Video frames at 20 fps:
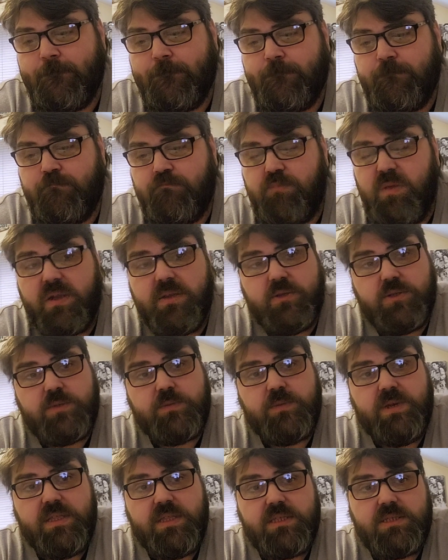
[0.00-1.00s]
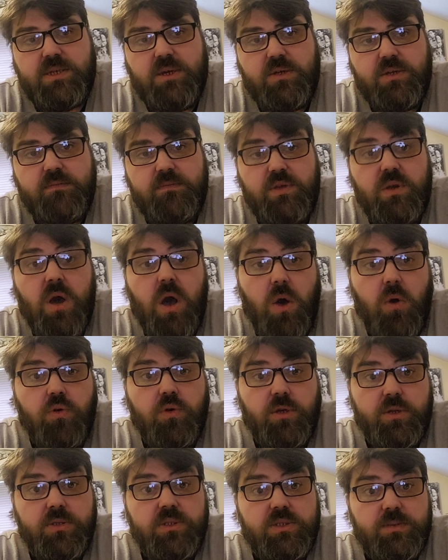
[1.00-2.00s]
Michael's mother told him, "You hold
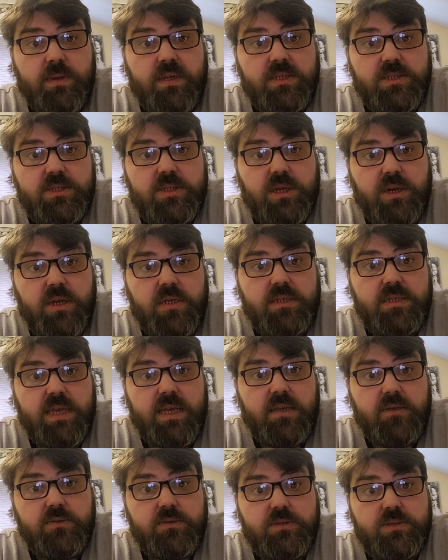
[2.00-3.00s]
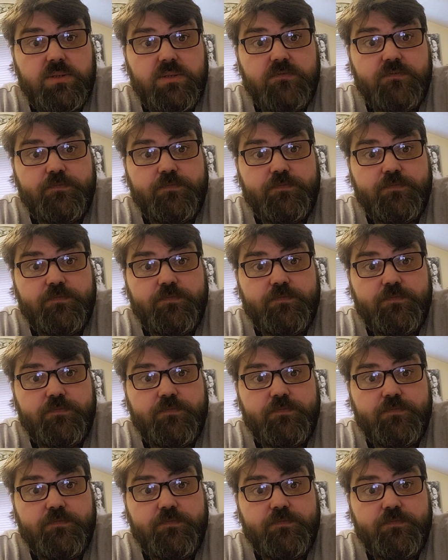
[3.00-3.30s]
on to my skirt tails.